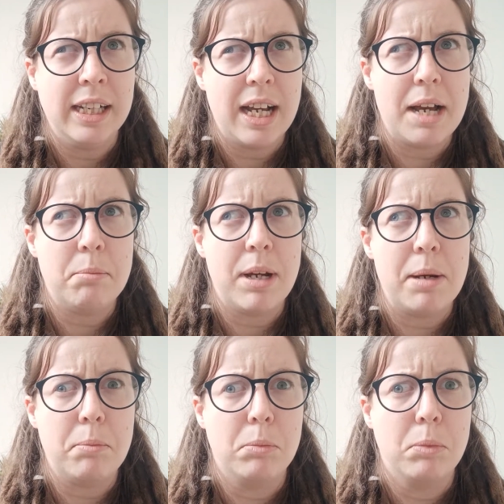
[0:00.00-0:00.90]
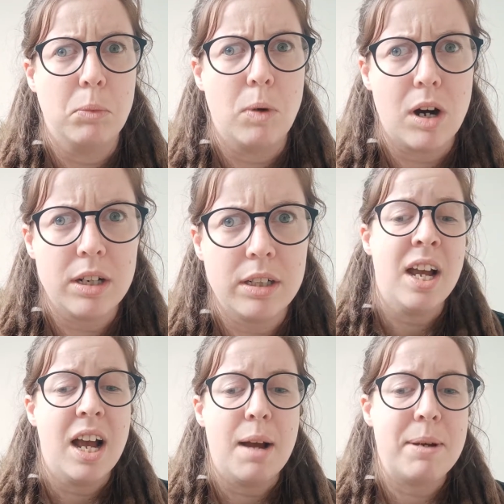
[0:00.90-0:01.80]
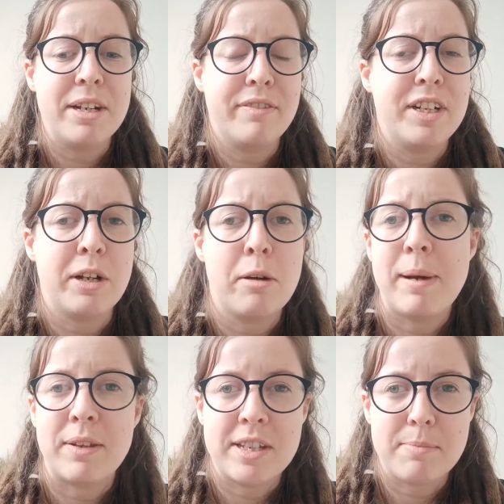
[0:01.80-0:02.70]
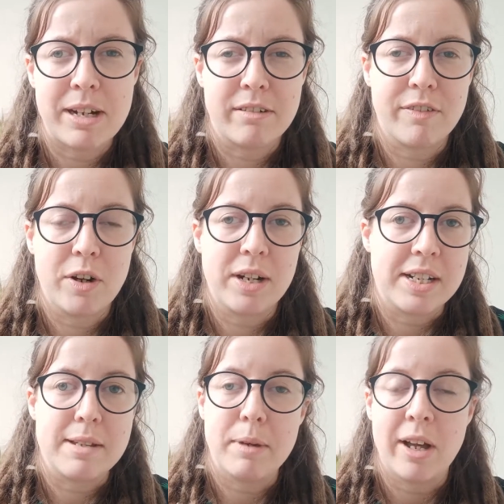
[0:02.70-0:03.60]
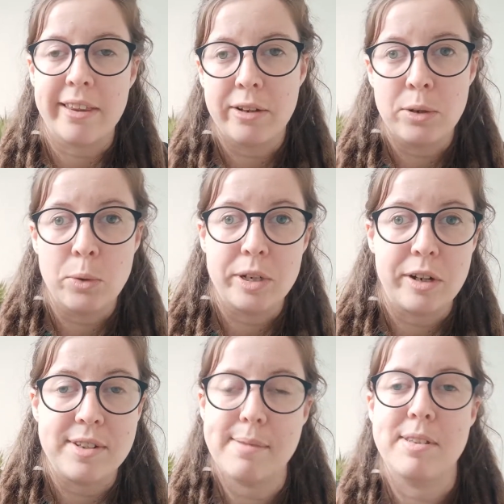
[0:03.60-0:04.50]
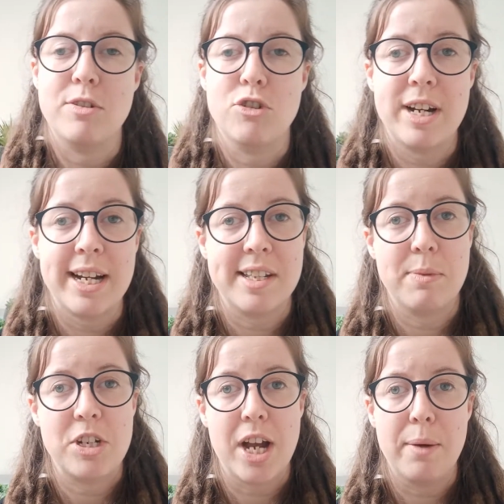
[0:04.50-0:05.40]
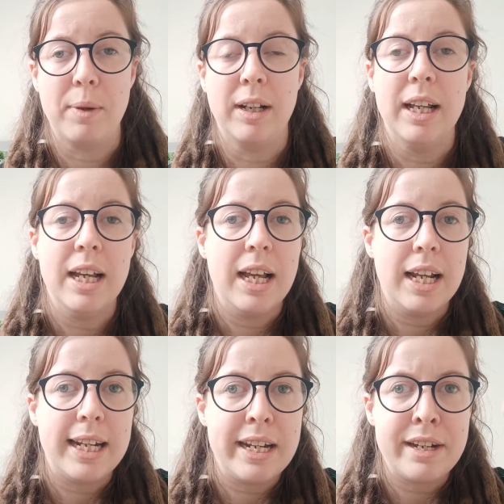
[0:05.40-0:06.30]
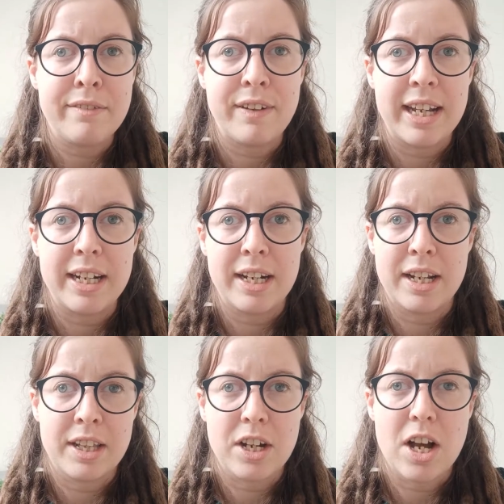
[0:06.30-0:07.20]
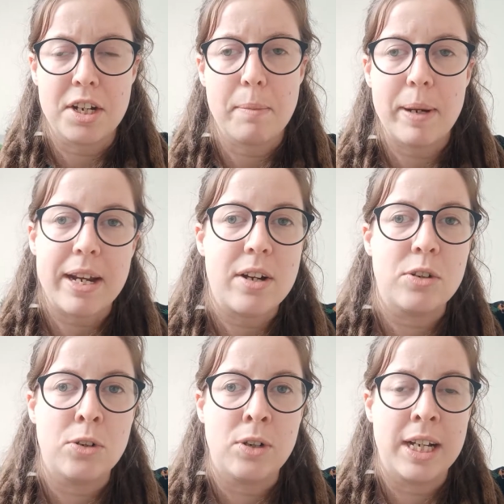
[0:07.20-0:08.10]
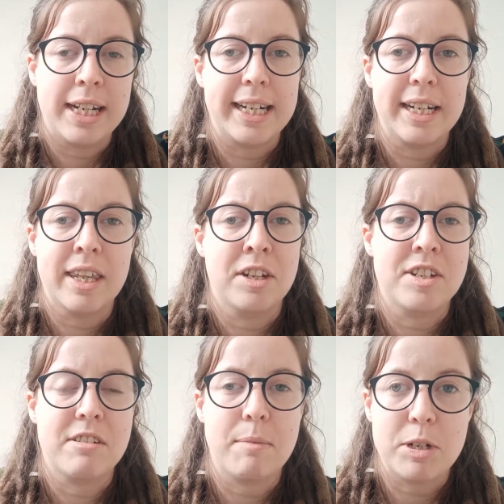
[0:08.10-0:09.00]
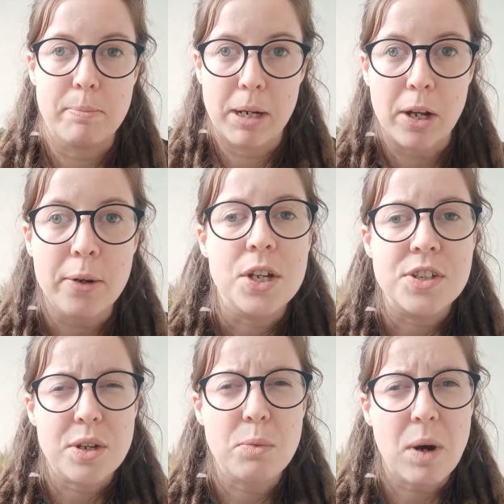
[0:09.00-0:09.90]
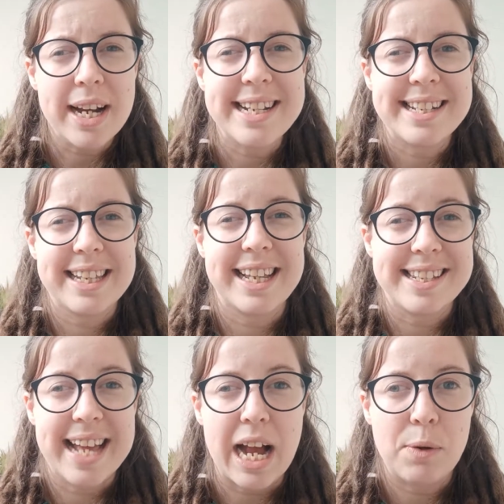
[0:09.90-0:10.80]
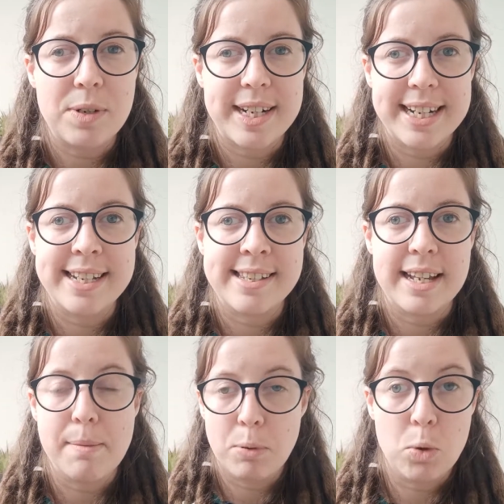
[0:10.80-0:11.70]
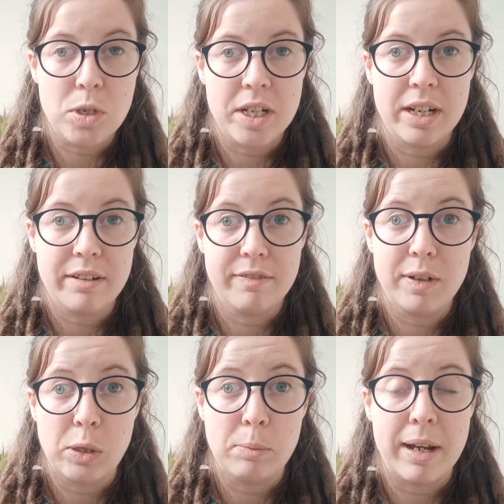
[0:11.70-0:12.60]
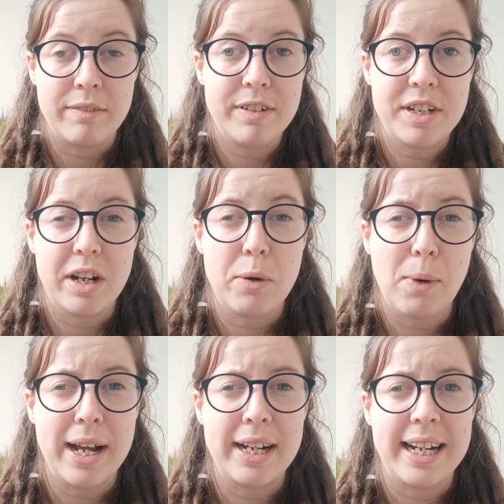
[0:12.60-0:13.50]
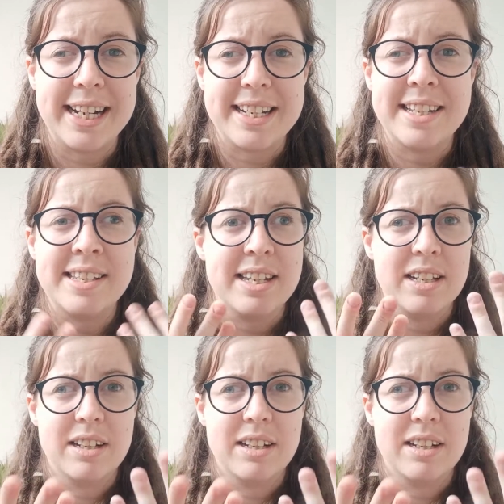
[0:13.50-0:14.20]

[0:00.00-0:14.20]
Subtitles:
BY-MM1. I made a video about this microphone and some other audio tips and tricks, which I will leave in the card up here or a link in the description below. So why is it that sound is important in film and video when it is